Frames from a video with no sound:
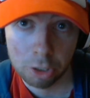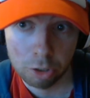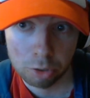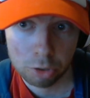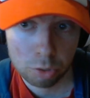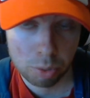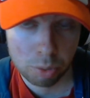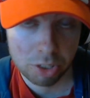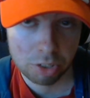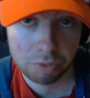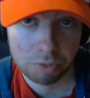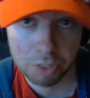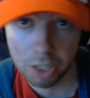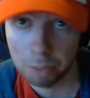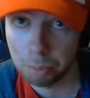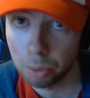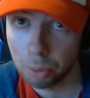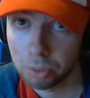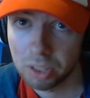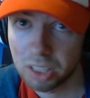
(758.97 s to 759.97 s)
you know switch if the
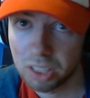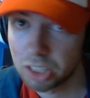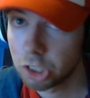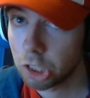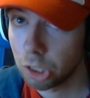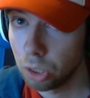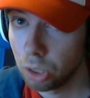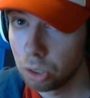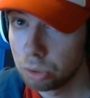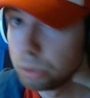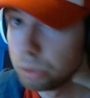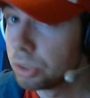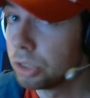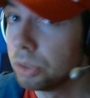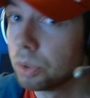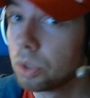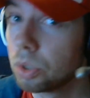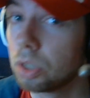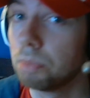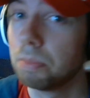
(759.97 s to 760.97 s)
opponent is close,
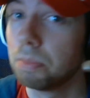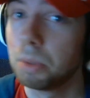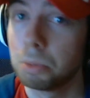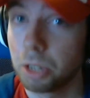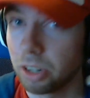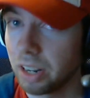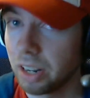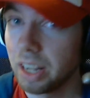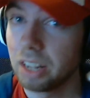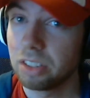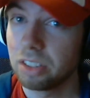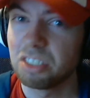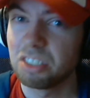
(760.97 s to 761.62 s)
use grenades.